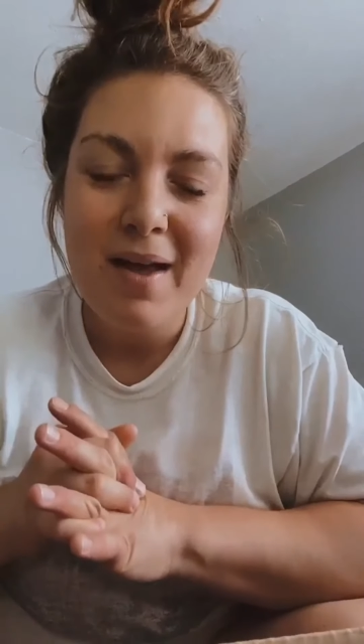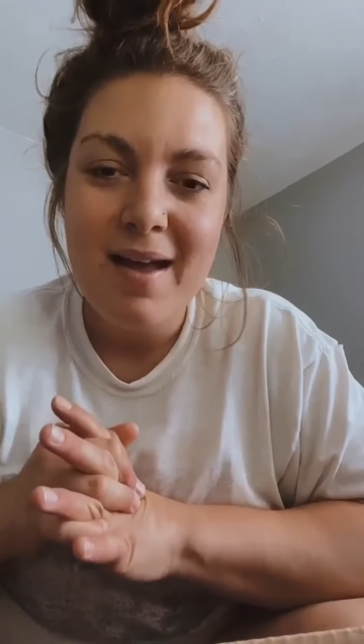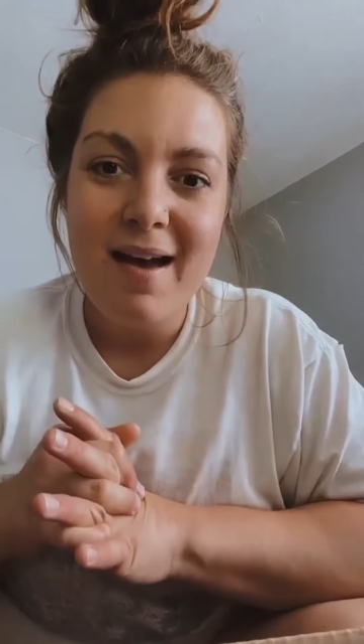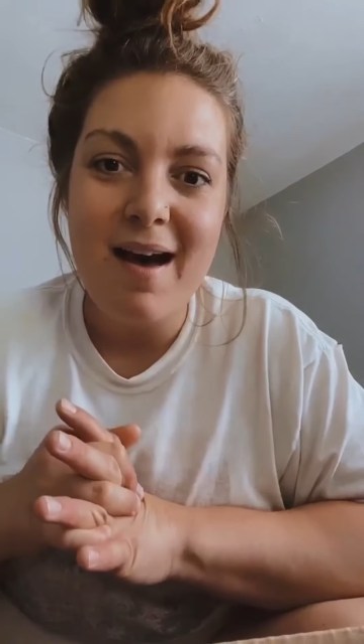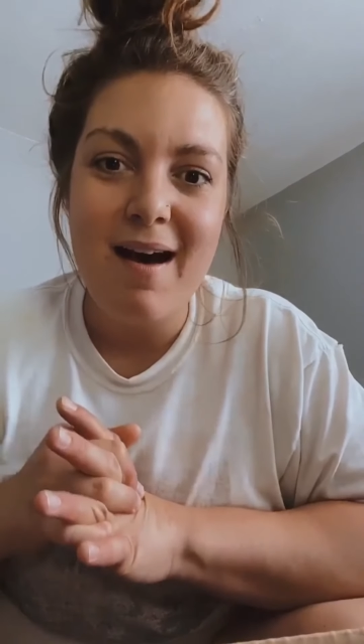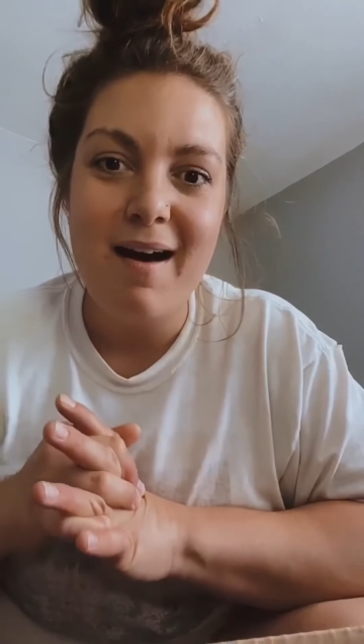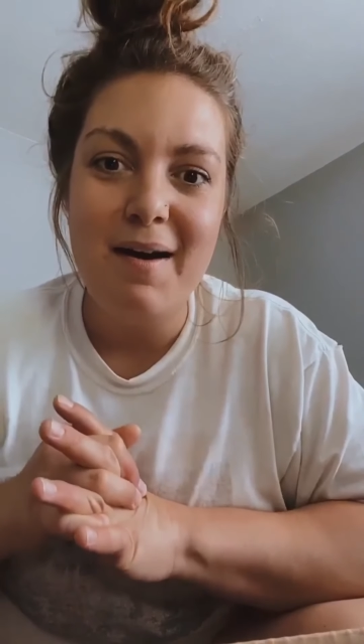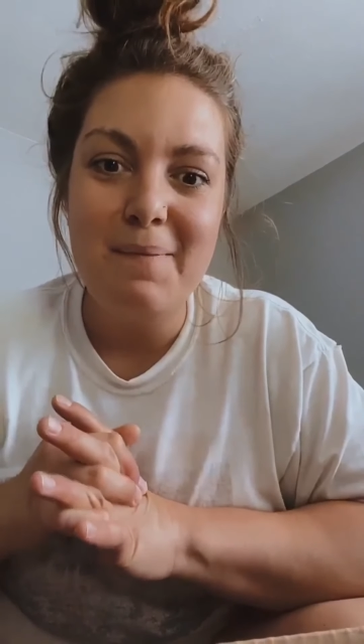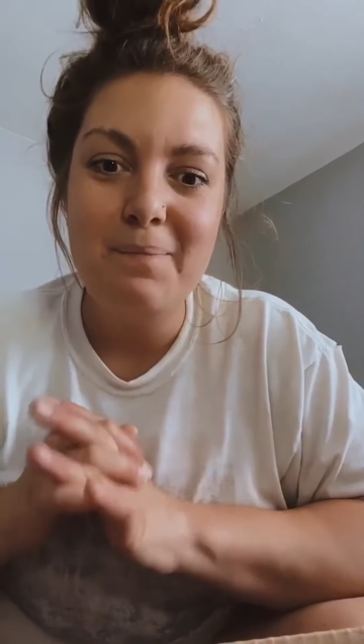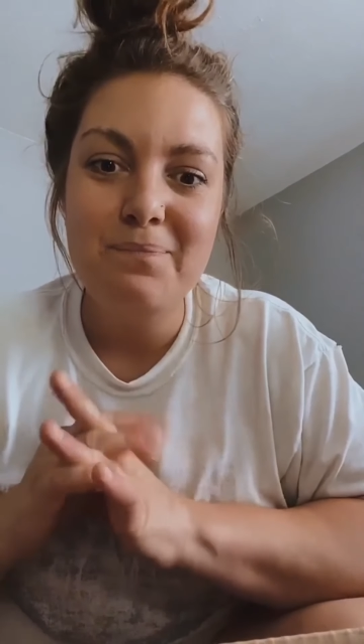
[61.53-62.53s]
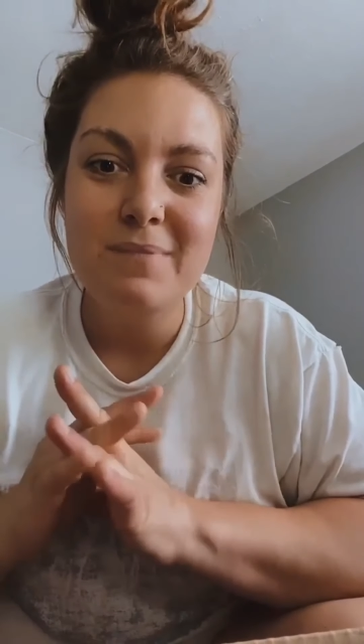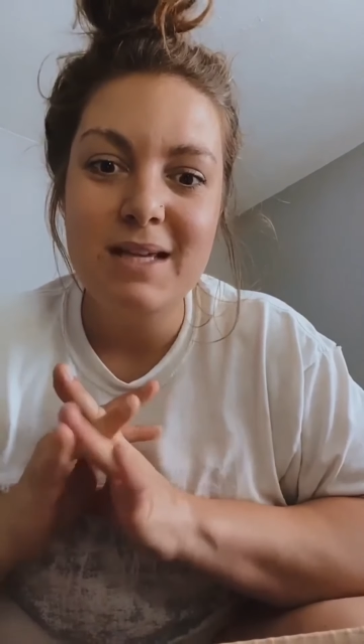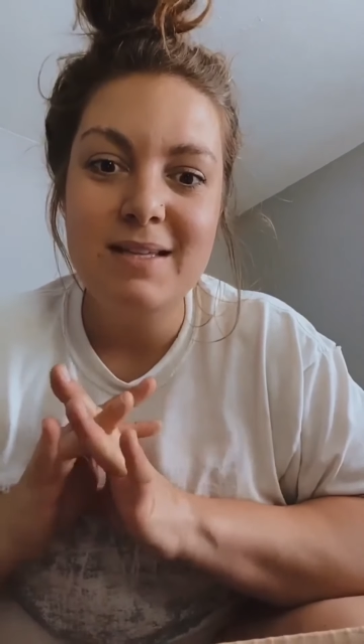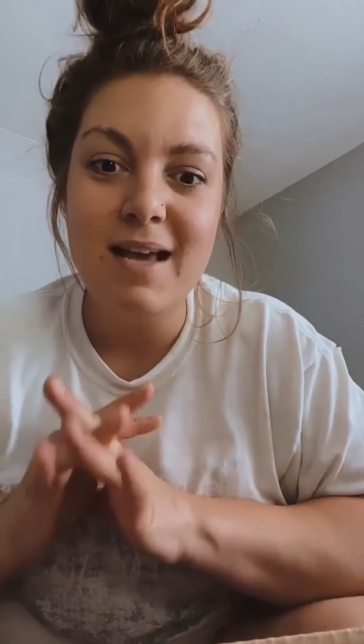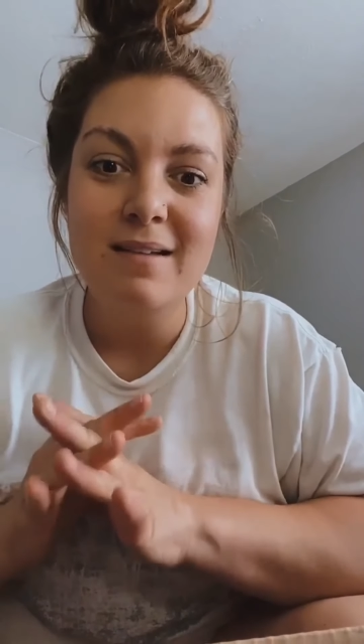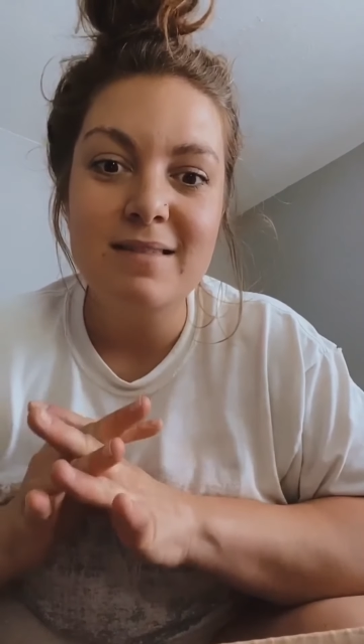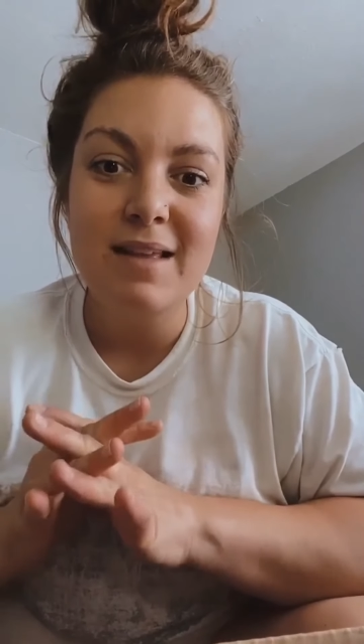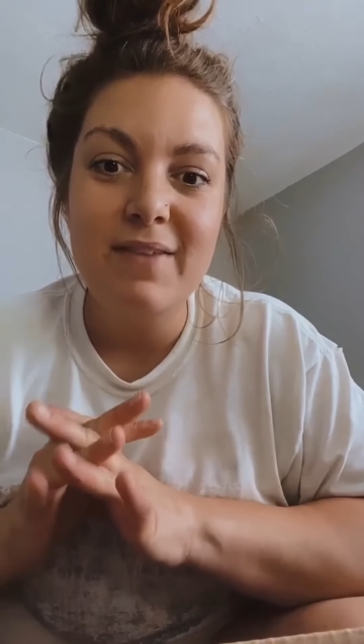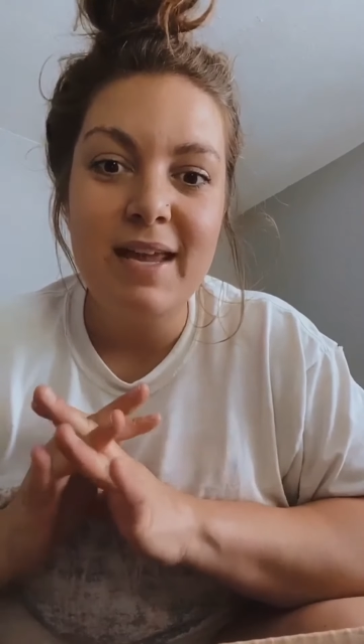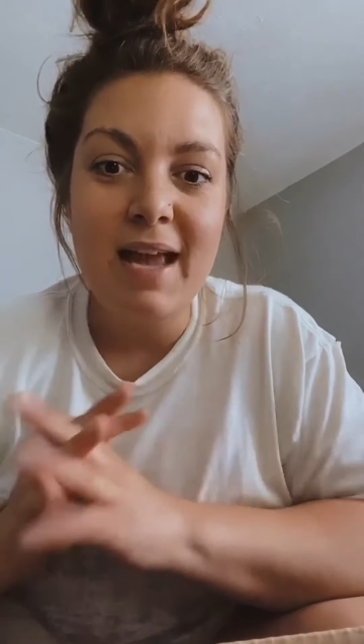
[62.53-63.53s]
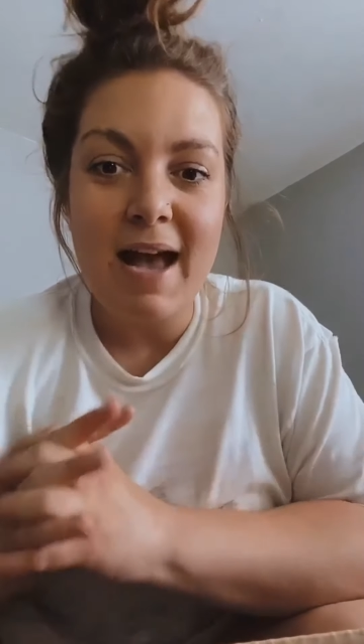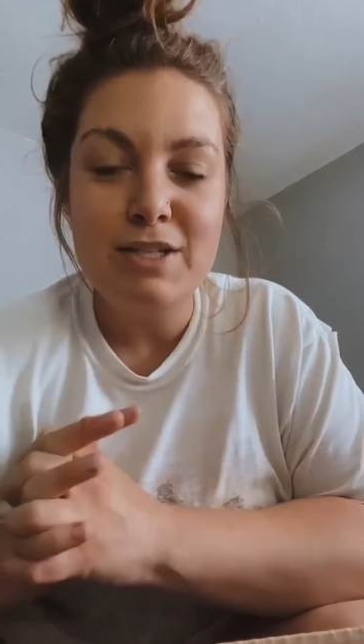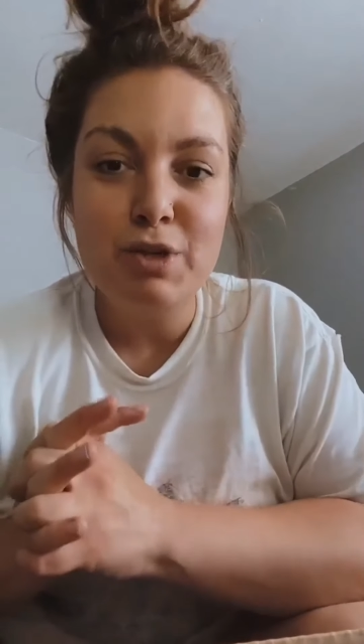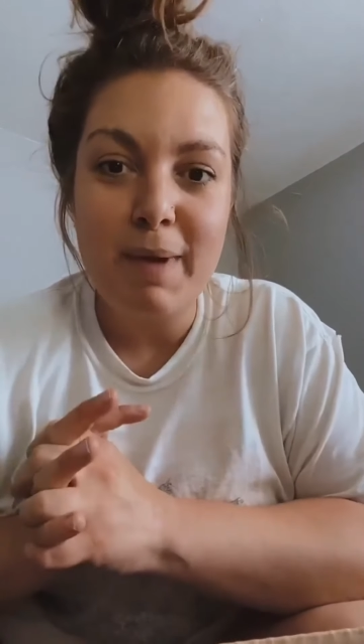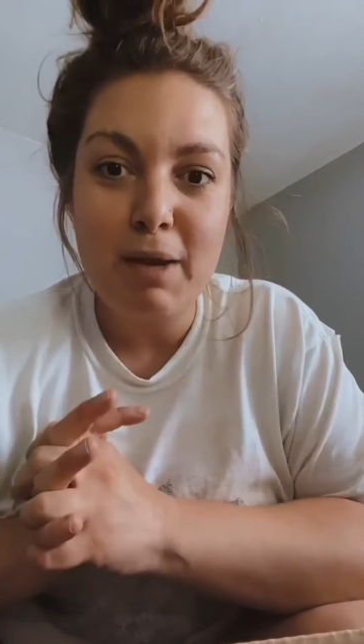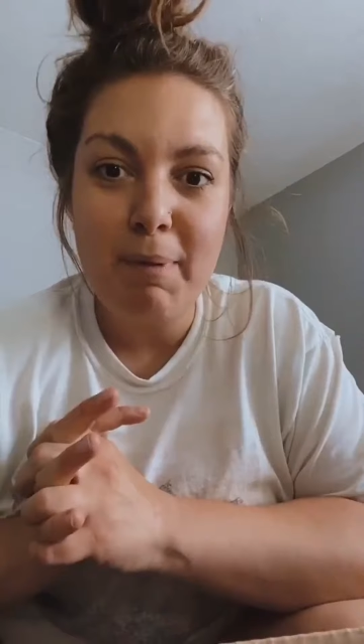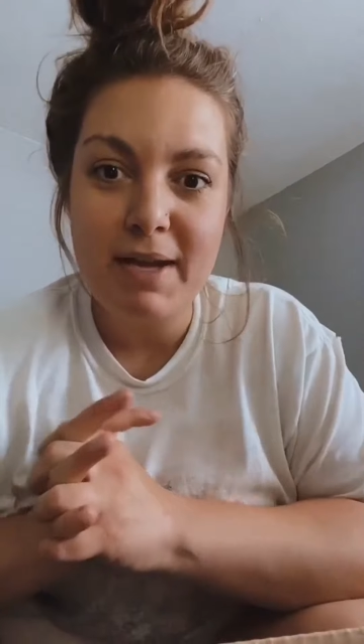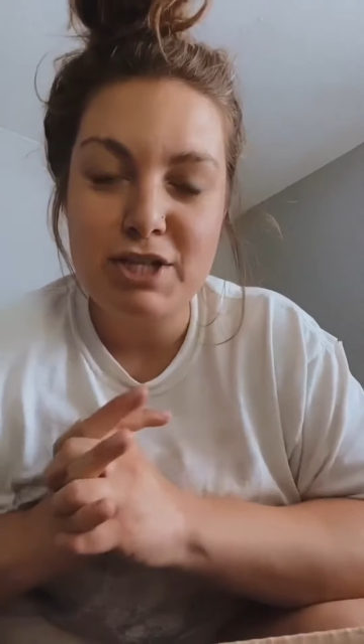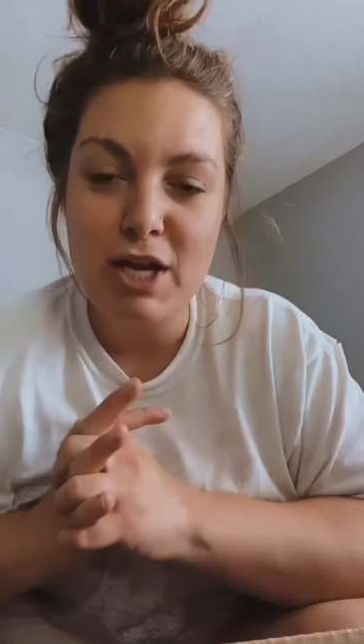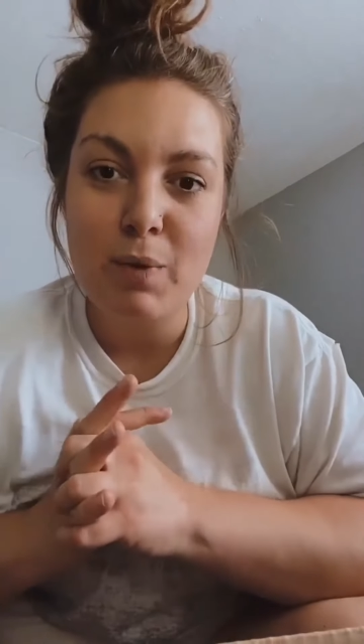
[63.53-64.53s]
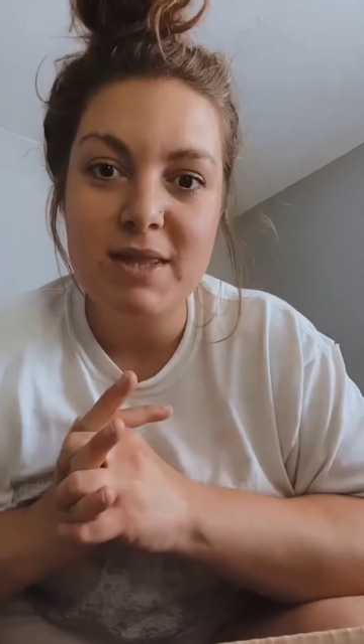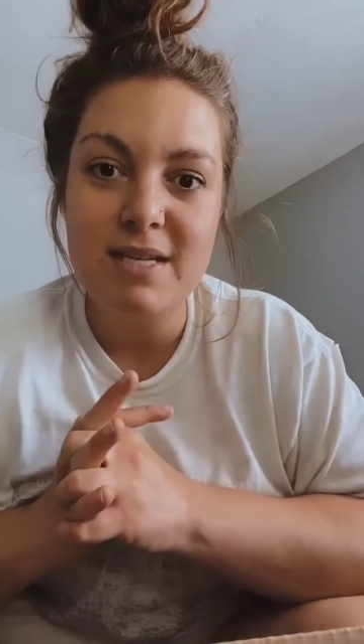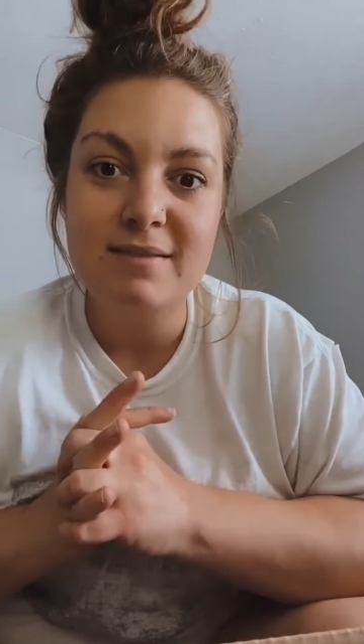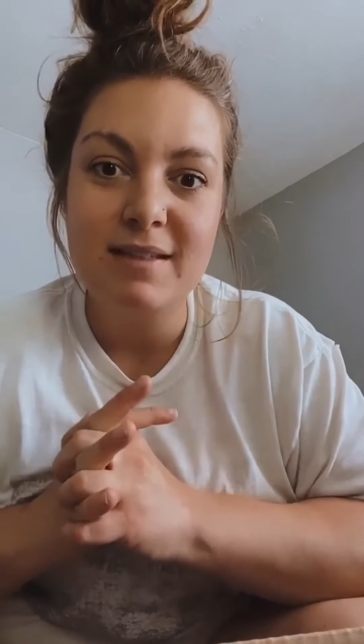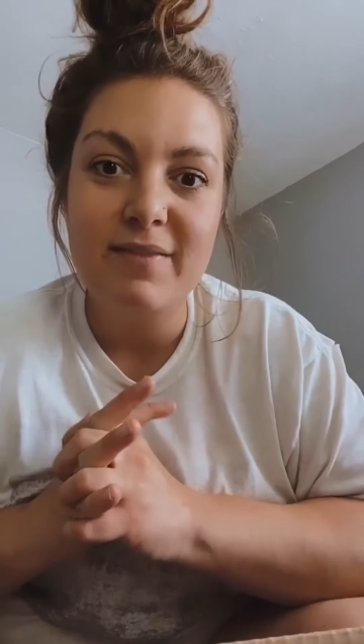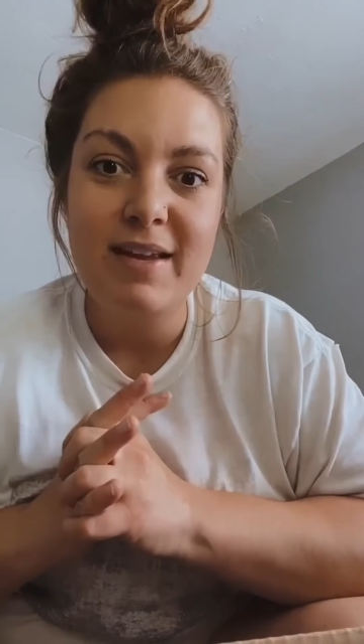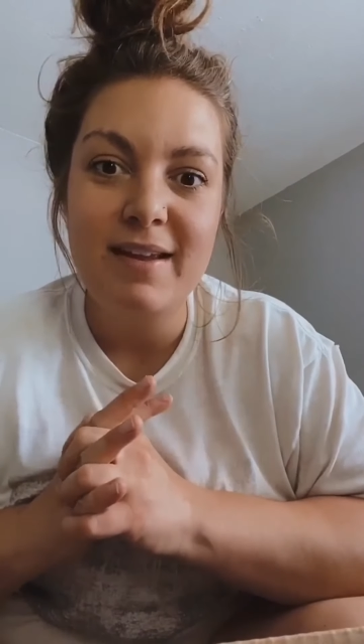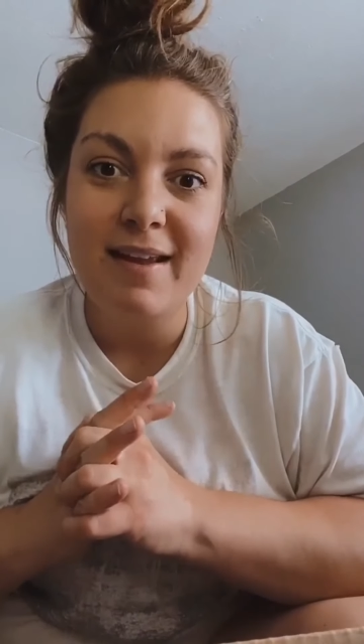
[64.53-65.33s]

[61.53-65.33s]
Young Living, I do make a paycheck with Young Living.